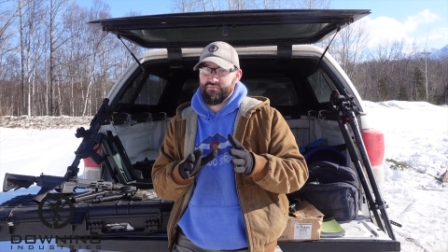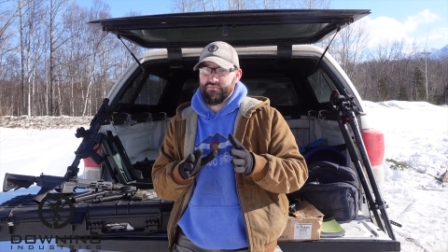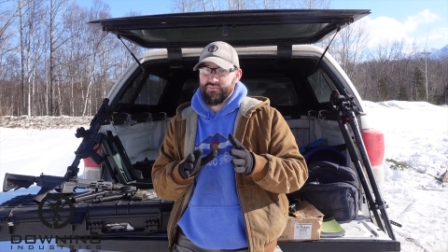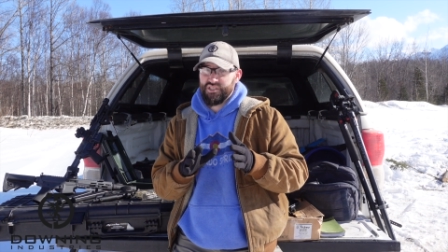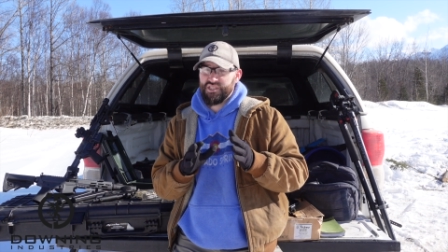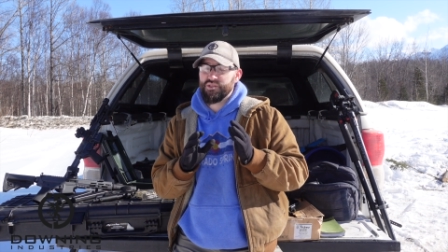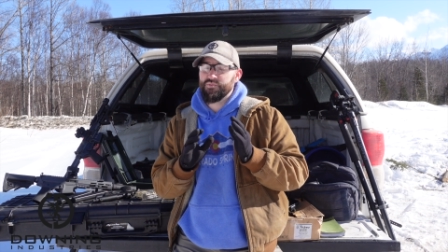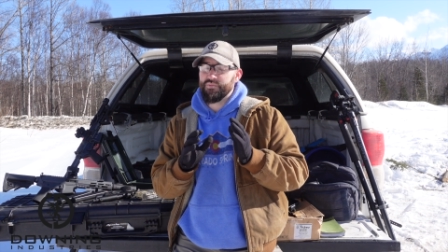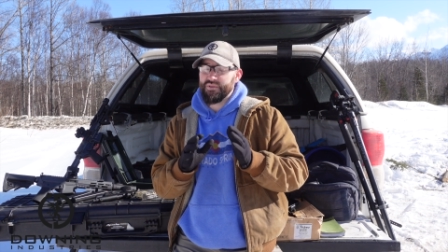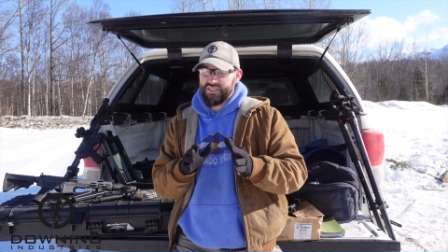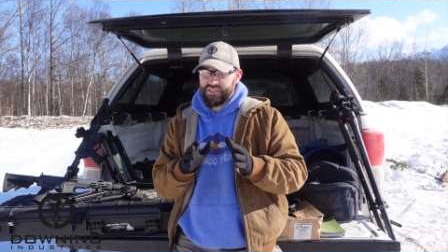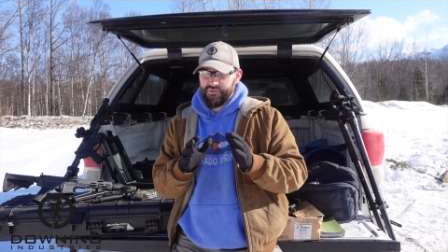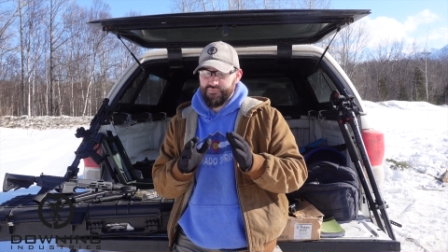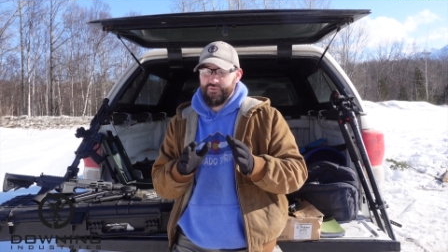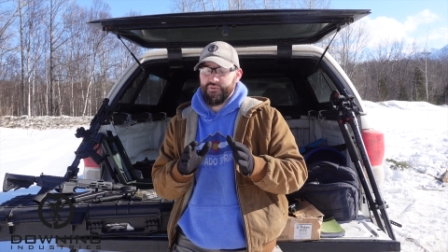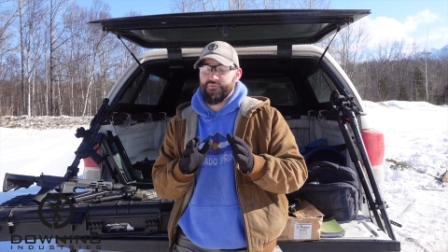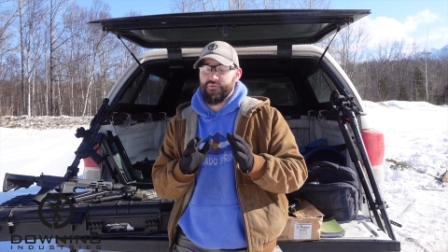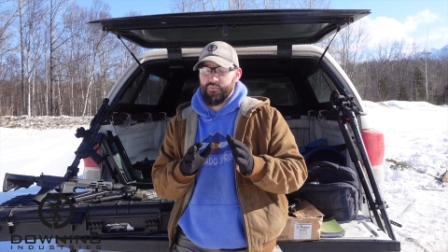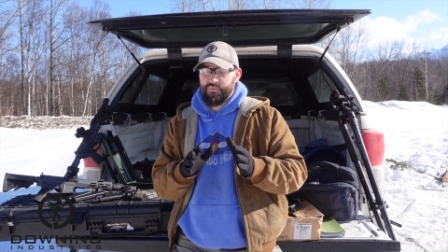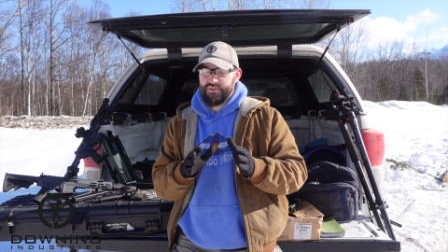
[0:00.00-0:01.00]

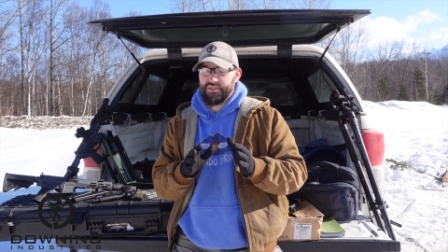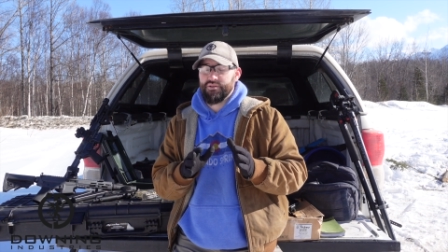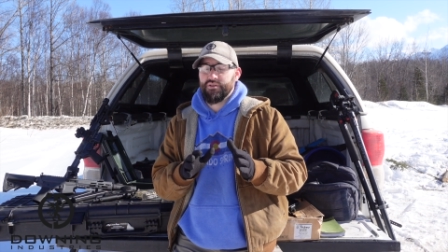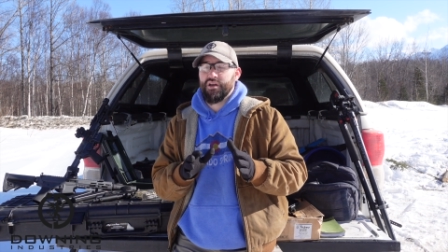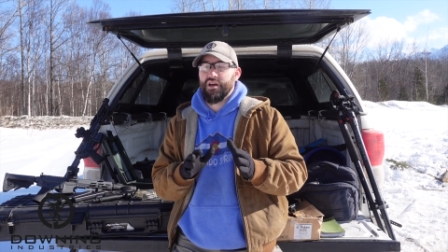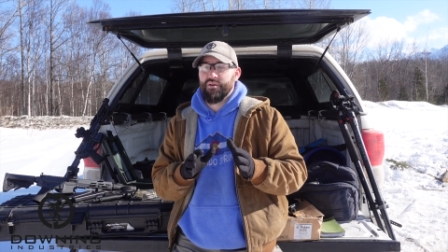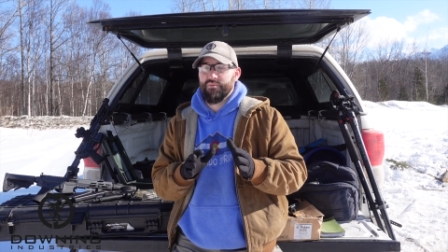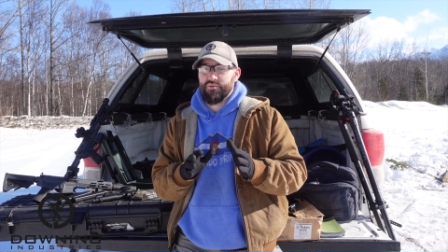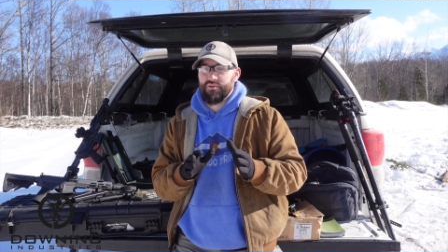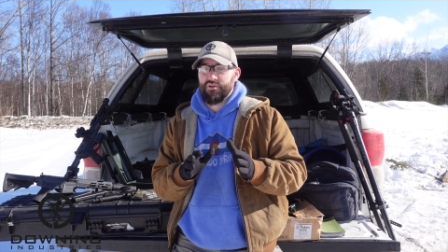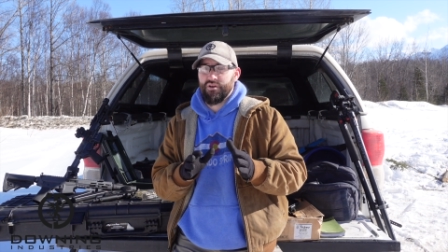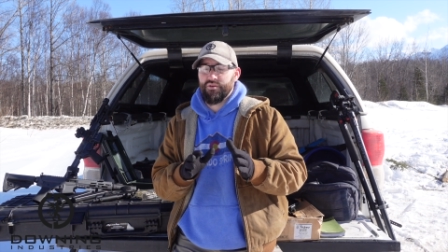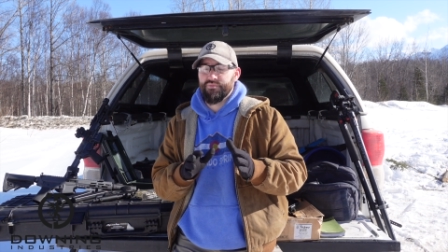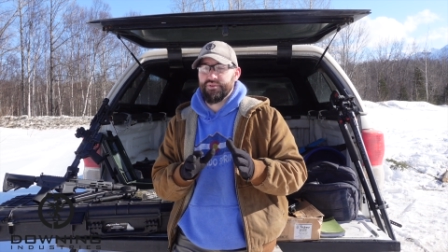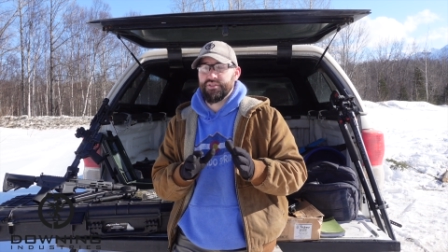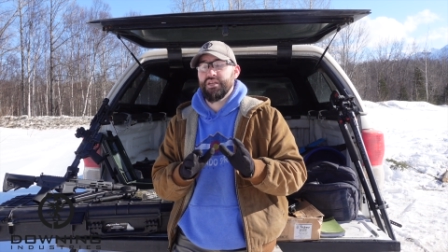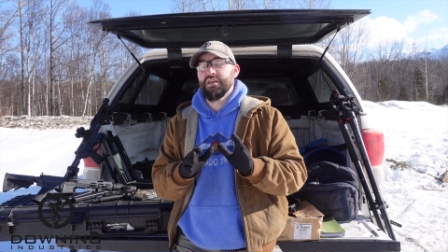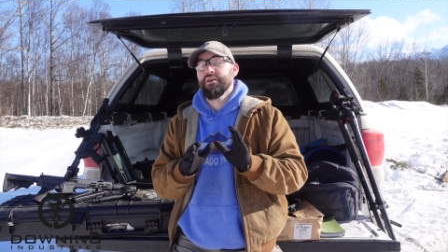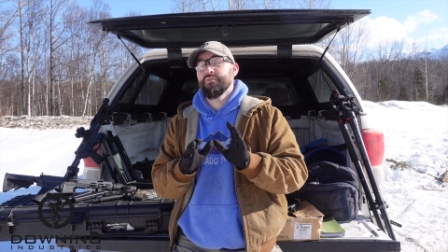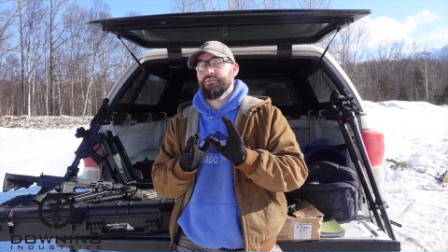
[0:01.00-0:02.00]
Specific for pistol caliber
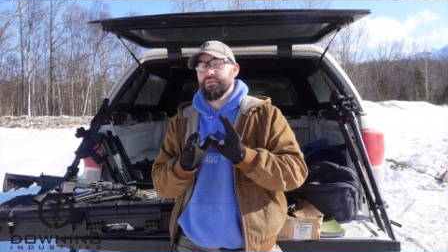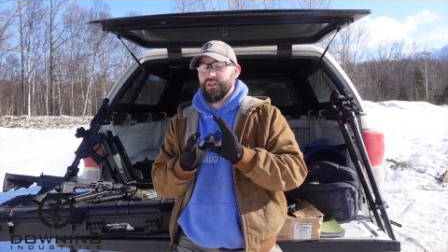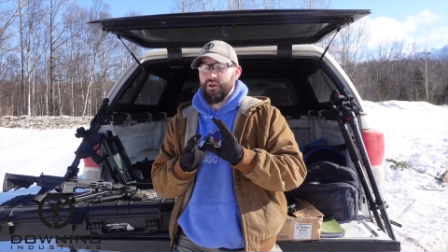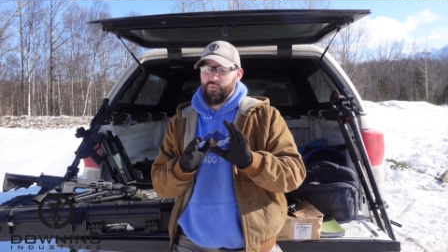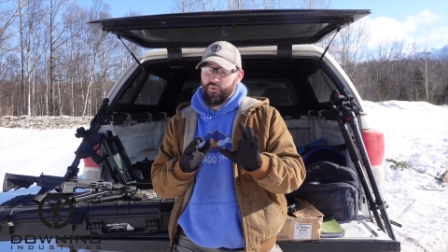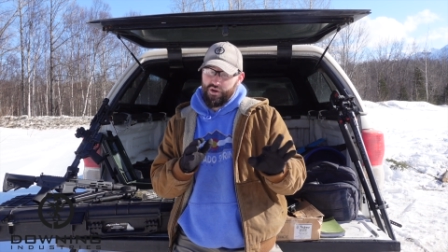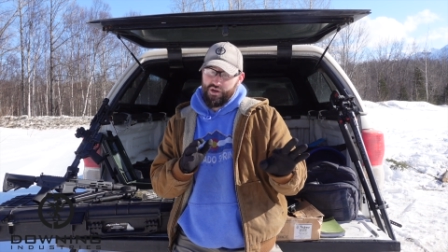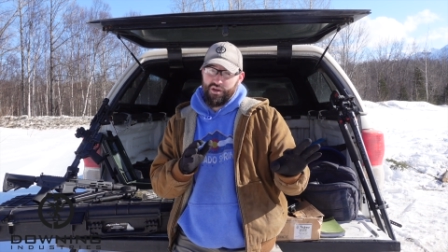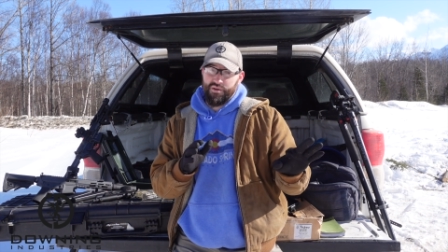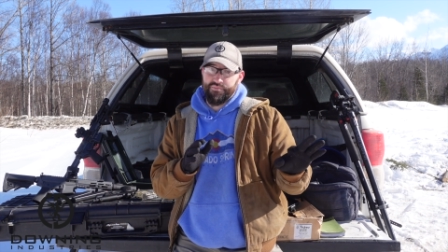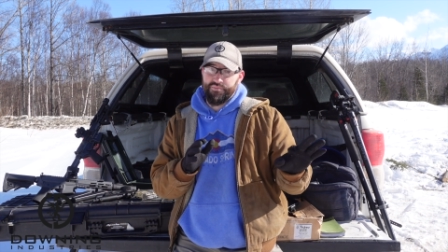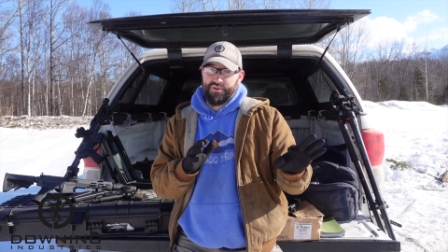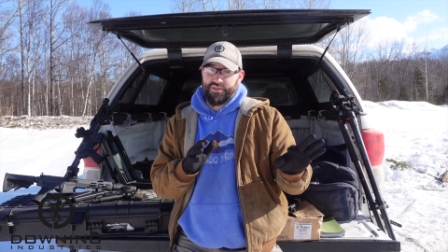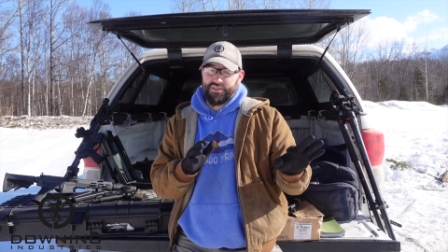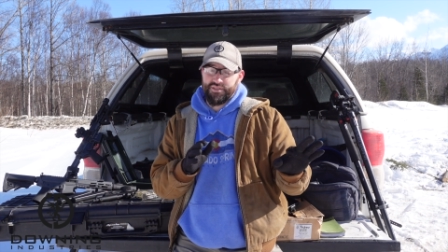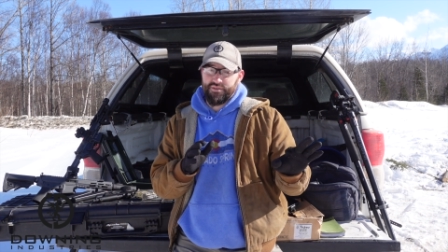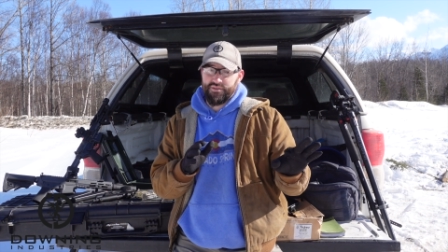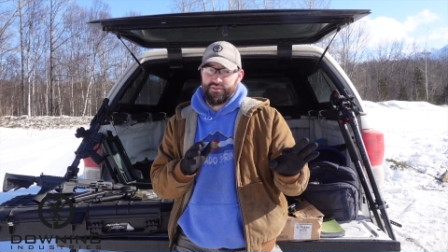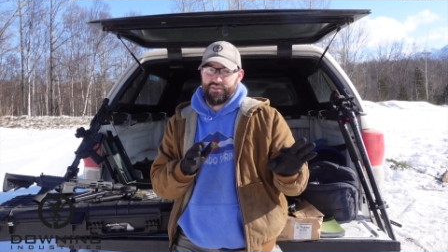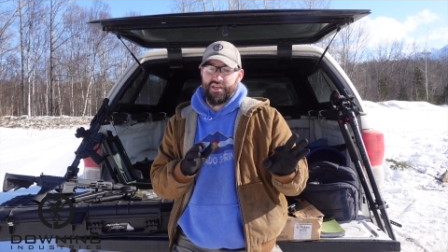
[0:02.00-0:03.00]
carbines. Then they work on
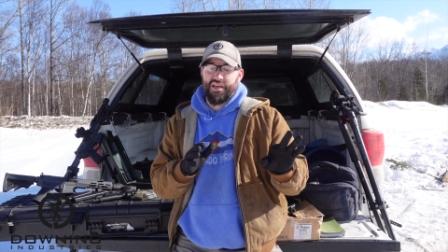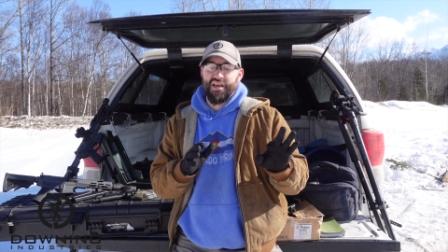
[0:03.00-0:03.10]
pistols.